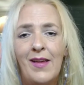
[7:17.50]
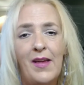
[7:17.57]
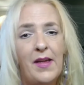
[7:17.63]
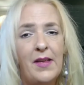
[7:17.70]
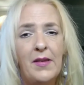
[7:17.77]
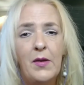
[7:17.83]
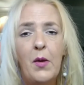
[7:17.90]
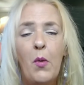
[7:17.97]

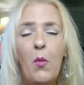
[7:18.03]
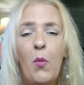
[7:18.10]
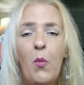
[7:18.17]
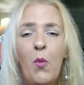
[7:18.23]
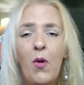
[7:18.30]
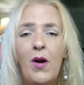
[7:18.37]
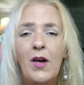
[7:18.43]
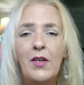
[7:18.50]
and
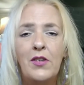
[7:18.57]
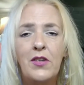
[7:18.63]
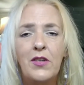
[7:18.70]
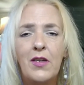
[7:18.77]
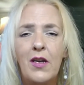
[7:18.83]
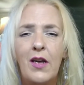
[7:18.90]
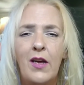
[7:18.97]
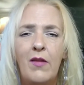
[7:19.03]

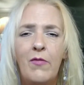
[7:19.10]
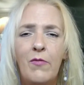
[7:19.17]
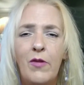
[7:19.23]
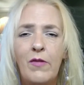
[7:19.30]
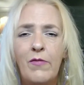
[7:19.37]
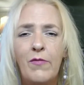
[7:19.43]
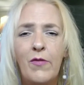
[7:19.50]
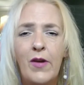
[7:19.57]
watch
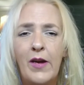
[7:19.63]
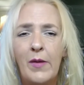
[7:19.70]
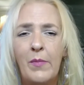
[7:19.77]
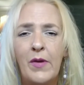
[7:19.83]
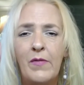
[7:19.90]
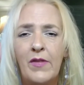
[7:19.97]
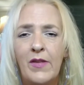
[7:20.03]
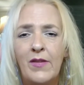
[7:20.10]
every frame
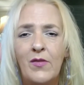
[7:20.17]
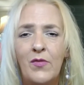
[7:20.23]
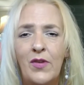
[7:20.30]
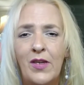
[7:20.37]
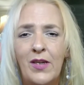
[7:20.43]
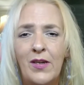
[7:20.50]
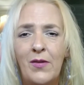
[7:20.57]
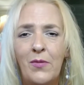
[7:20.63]
of this
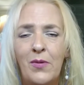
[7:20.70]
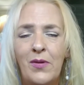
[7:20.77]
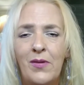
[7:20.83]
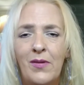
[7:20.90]
video.